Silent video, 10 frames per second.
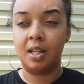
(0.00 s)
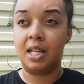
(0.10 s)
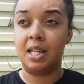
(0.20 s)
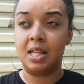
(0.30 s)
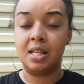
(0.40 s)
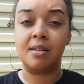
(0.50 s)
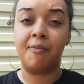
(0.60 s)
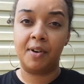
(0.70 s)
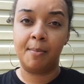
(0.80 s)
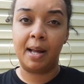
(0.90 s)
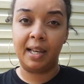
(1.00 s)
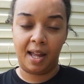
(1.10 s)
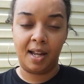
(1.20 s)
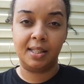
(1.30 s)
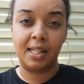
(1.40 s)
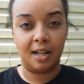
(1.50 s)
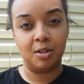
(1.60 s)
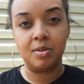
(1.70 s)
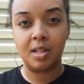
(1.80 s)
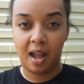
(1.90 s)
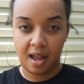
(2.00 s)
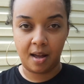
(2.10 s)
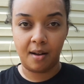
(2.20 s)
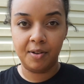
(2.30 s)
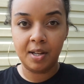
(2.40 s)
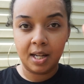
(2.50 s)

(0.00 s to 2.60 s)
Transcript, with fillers: It is from my line that I used to have,